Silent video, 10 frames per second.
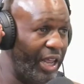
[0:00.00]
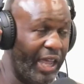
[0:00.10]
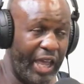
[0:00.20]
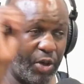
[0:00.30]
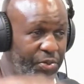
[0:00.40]

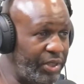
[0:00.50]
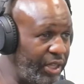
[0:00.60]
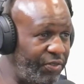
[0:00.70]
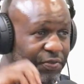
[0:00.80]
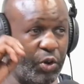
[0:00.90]

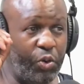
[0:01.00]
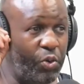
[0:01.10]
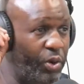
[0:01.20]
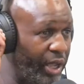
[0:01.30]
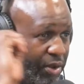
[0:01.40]
healthy
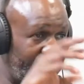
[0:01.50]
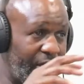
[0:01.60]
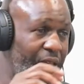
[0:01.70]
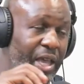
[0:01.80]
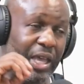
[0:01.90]
food, healthy.